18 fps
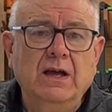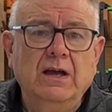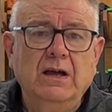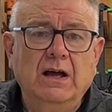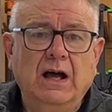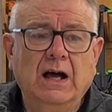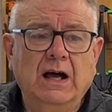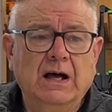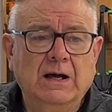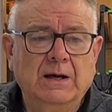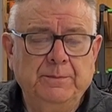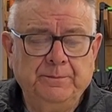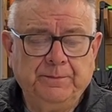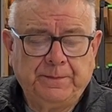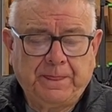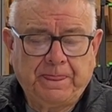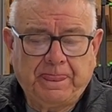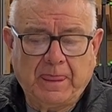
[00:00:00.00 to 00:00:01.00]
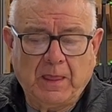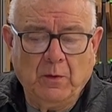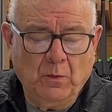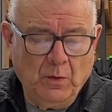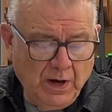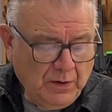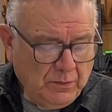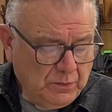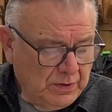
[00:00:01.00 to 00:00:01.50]

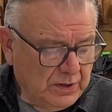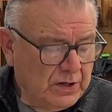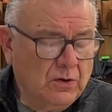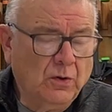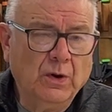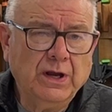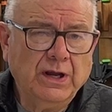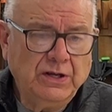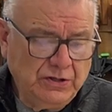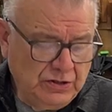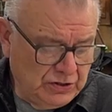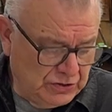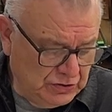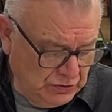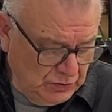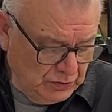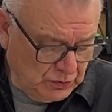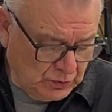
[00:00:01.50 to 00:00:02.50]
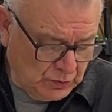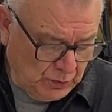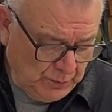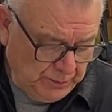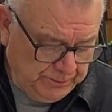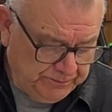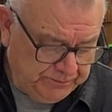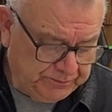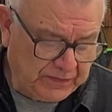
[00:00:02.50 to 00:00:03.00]
what we're going to do
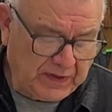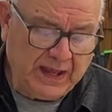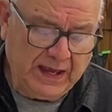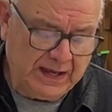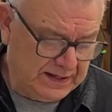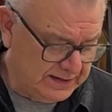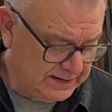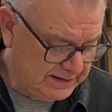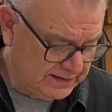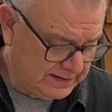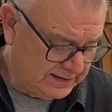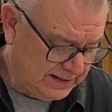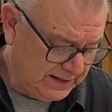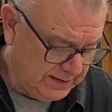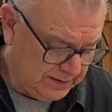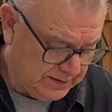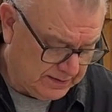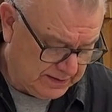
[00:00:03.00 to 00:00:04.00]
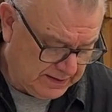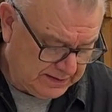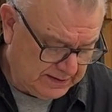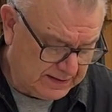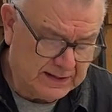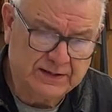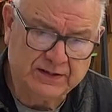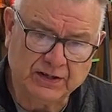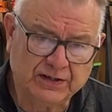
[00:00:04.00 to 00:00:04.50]
is, this
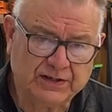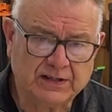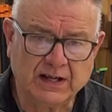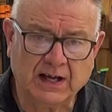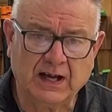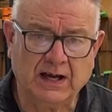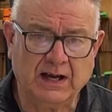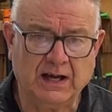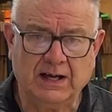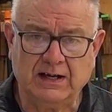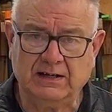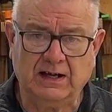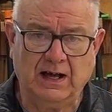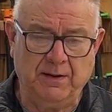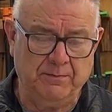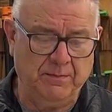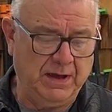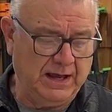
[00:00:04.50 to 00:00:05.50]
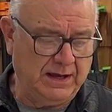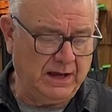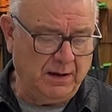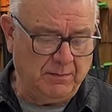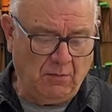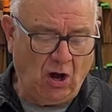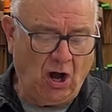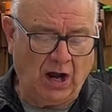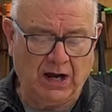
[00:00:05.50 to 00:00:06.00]
is just a
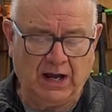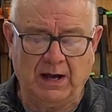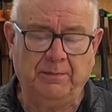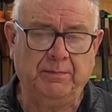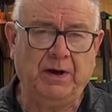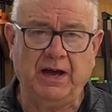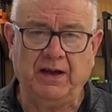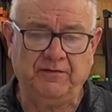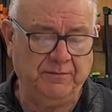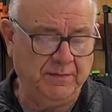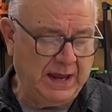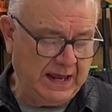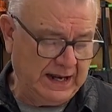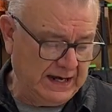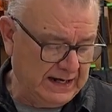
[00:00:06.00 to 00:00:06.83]
mock-up I've made,